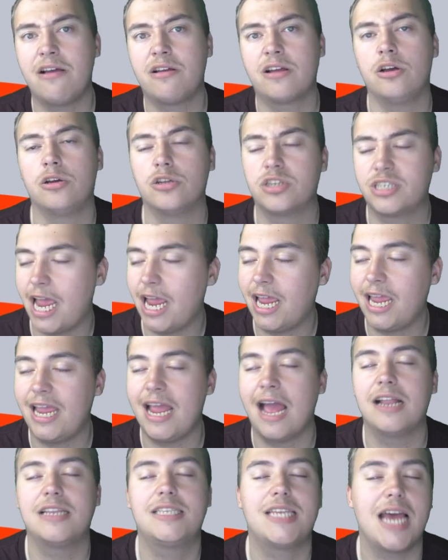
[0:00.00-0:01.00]
Of course,
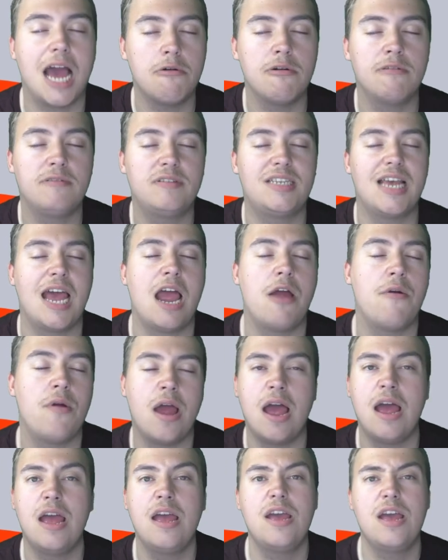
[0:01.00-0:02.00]
taking out Tower of
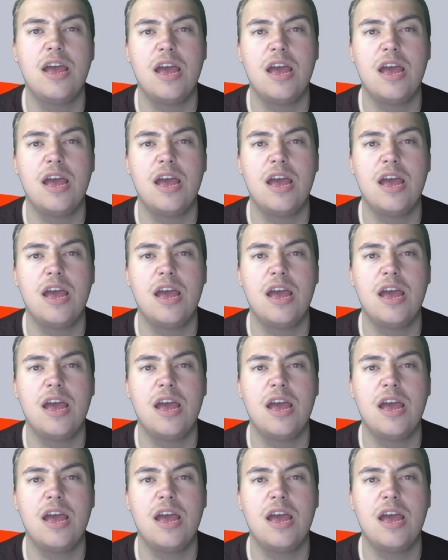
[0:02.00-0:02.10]
Terror,